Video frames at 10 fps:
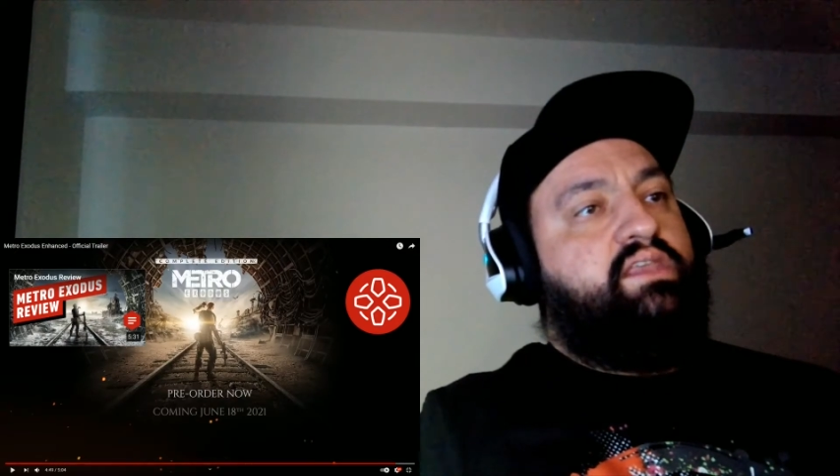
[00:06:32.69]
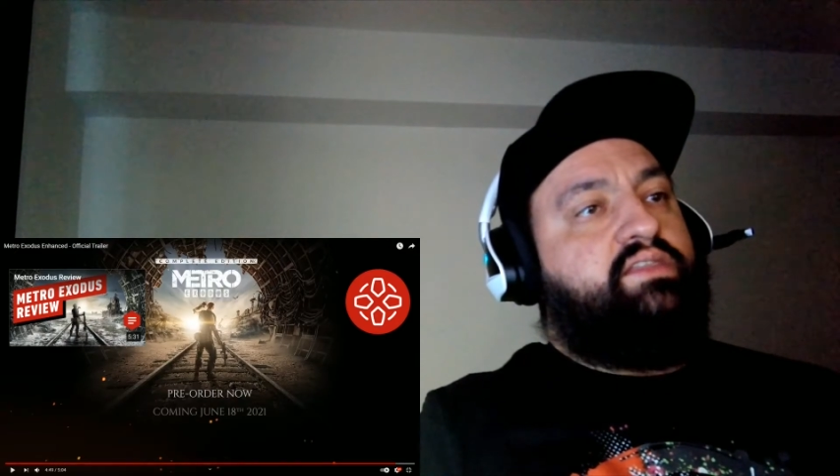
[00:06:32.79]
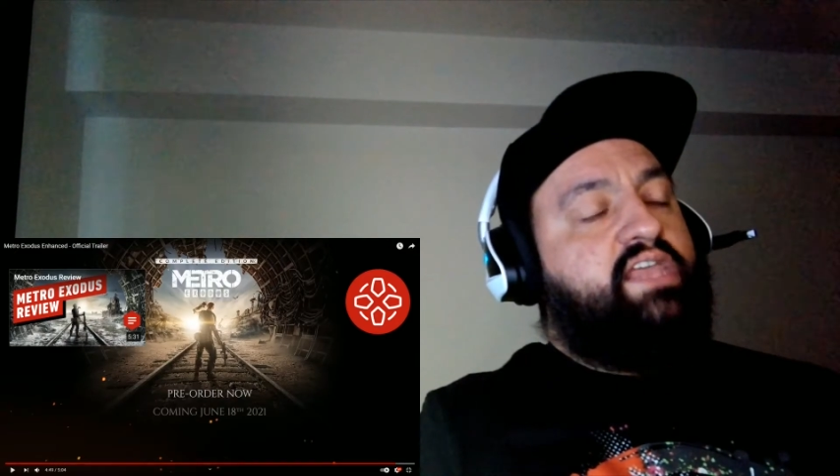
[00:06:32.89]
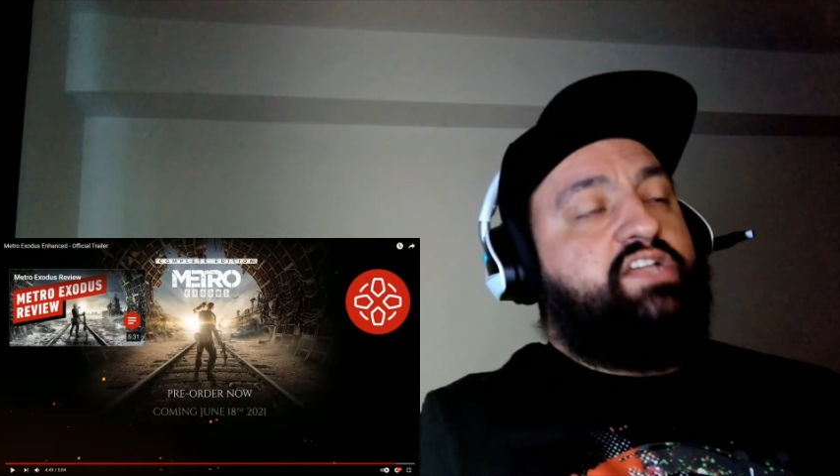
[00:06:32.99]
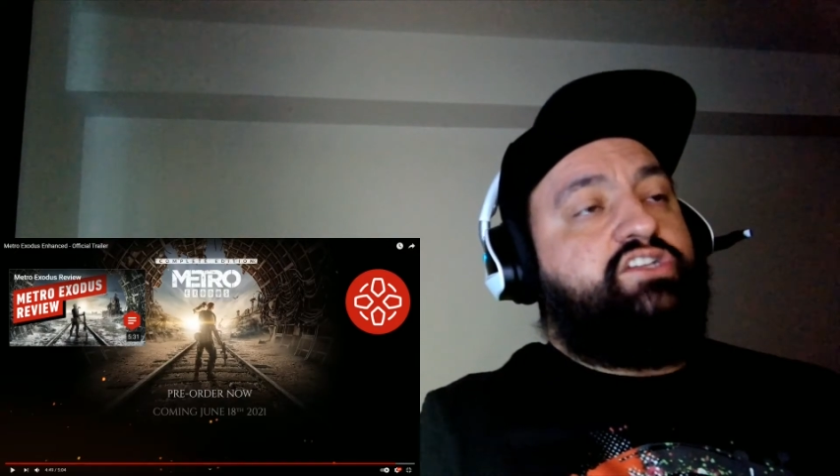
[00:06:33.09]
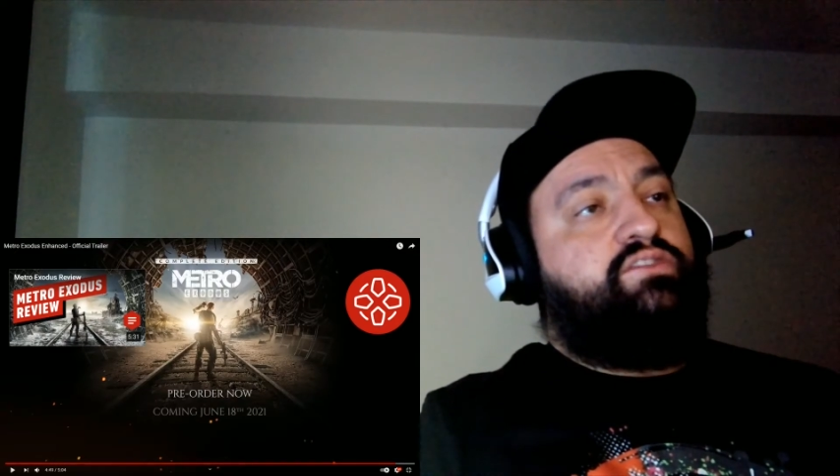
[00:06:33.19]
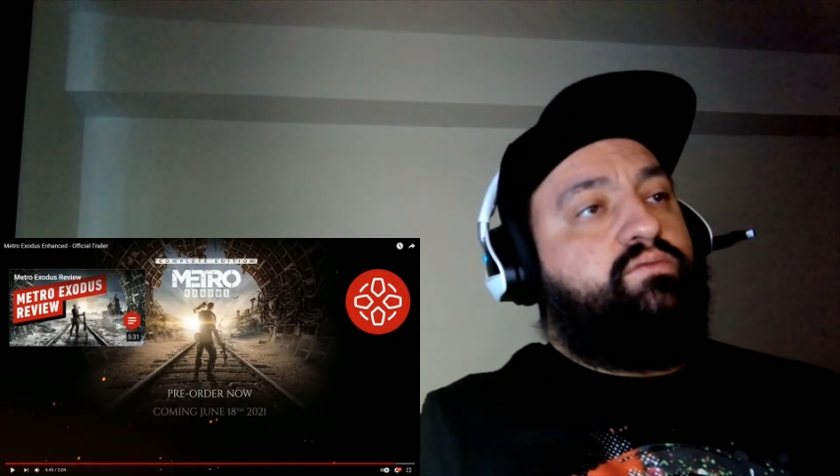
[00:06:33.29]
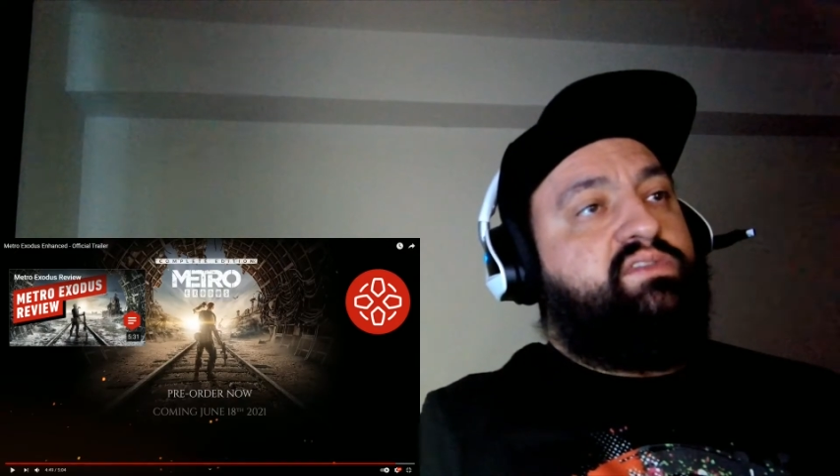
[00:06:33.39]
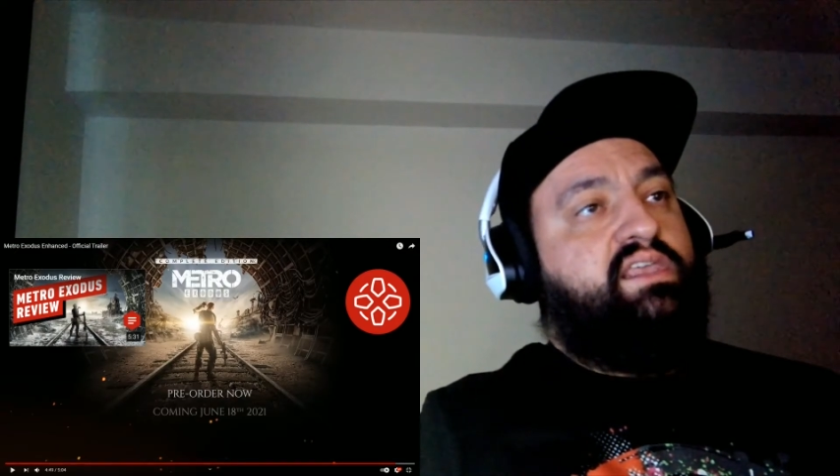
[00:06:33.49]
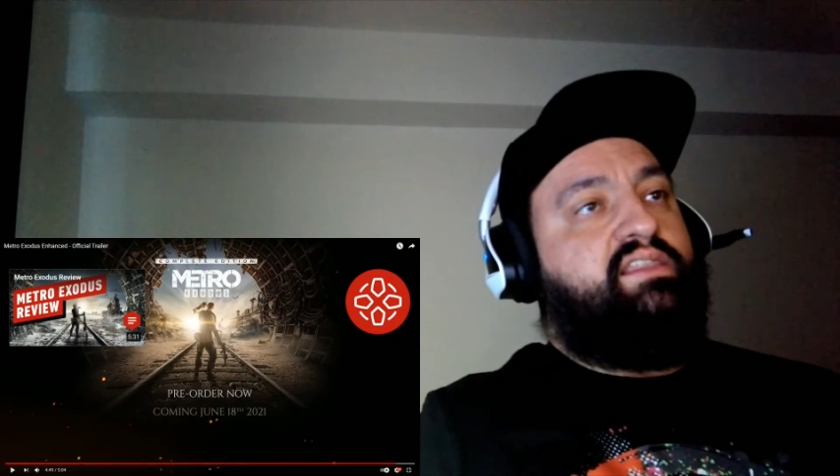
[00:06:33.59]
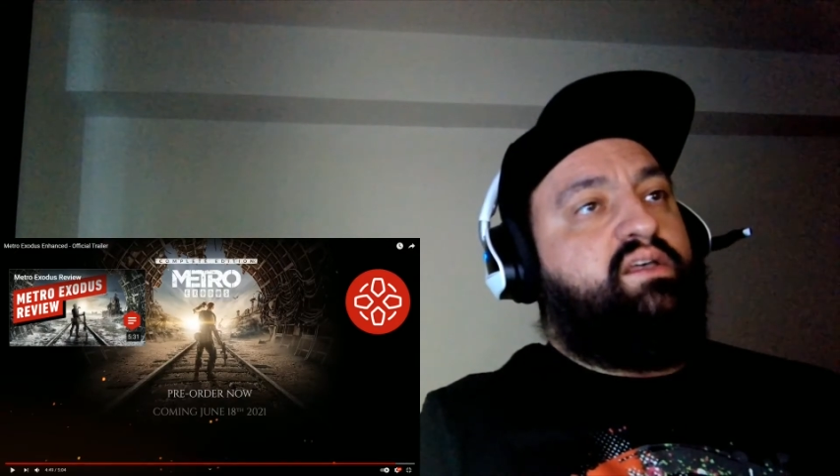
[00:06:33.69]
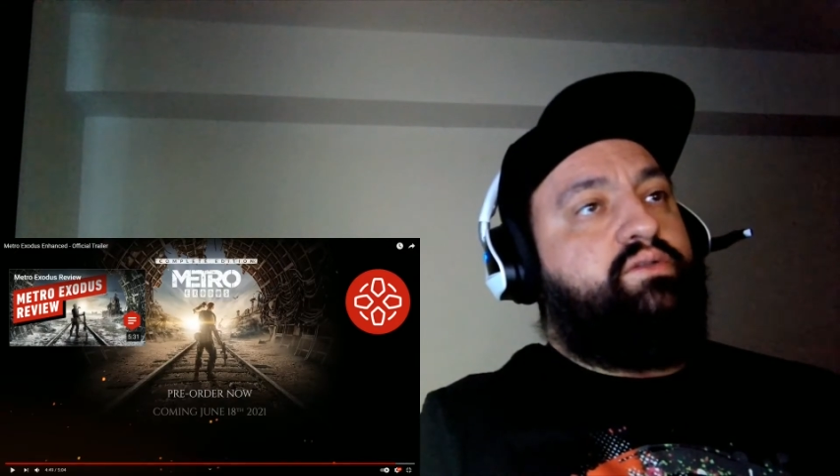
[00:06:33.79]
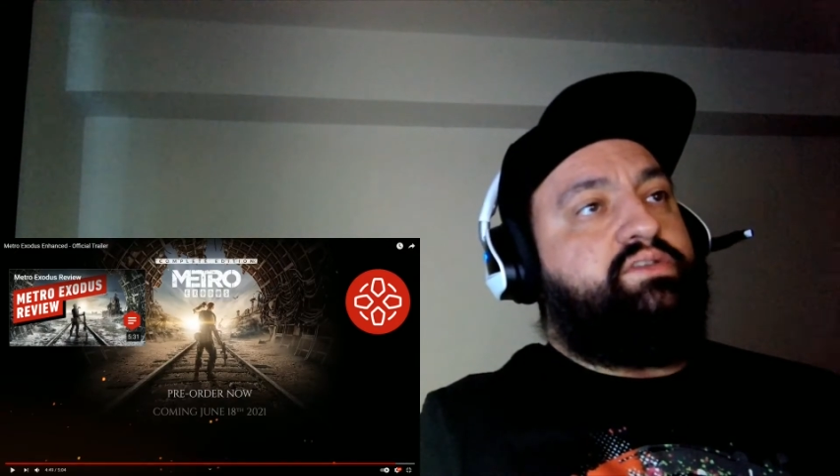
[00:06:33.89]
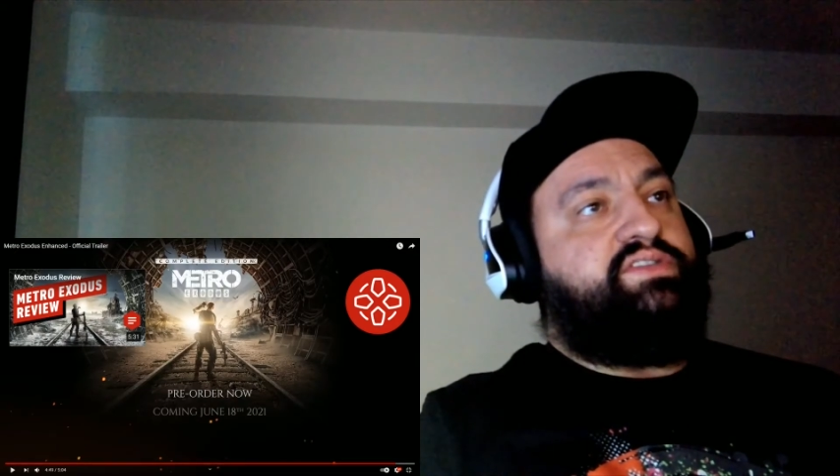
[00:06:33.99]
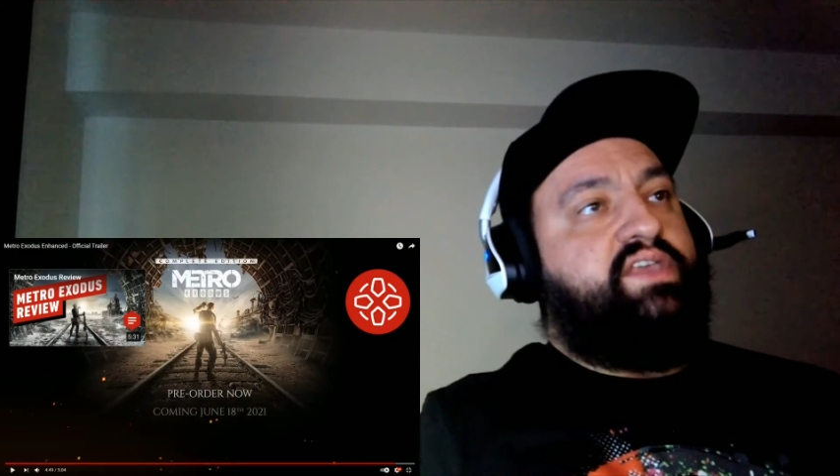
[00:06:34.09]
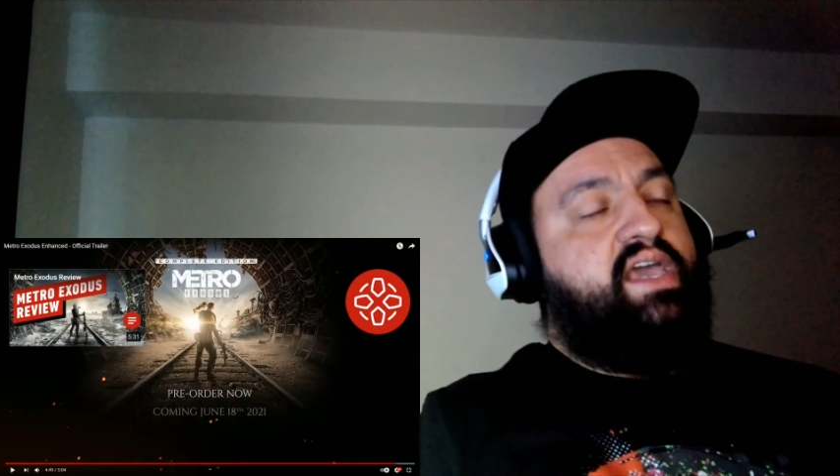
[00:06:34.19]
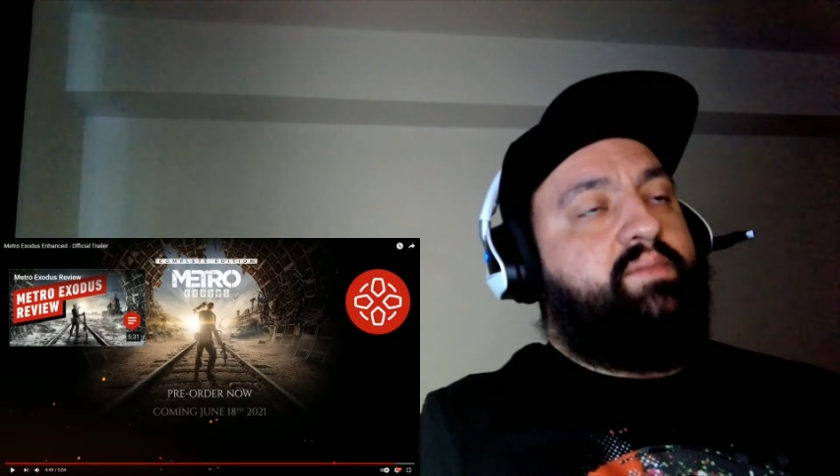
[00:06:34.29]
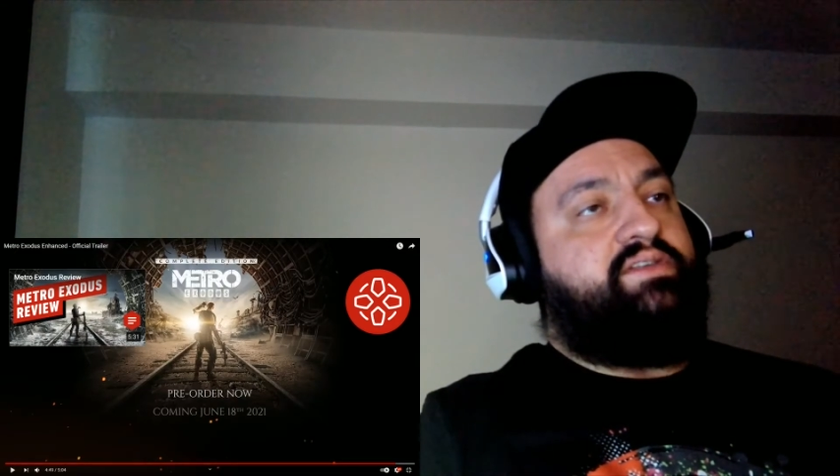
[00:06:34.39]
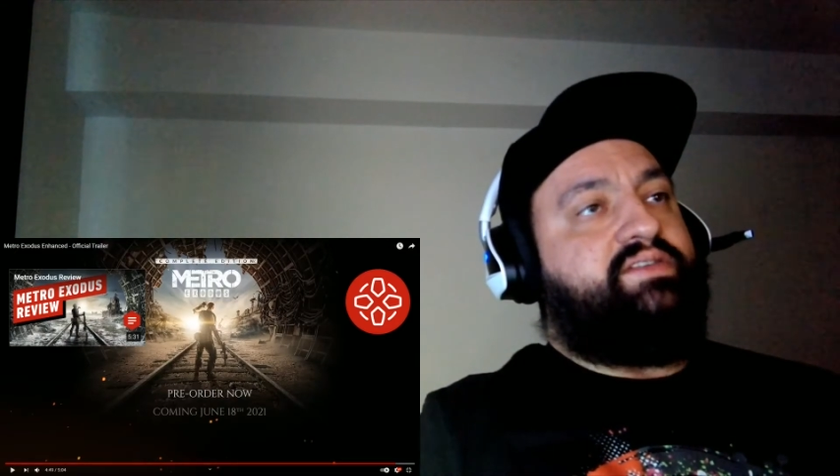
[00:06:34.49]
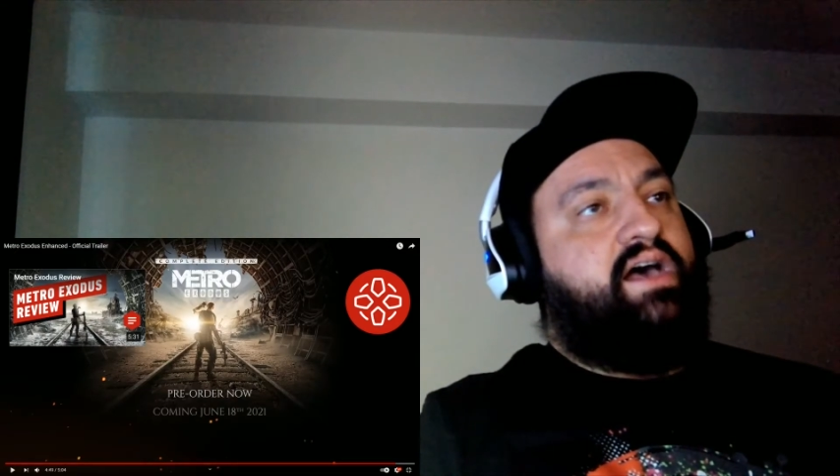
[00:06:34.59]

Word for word: attention to detail in this game is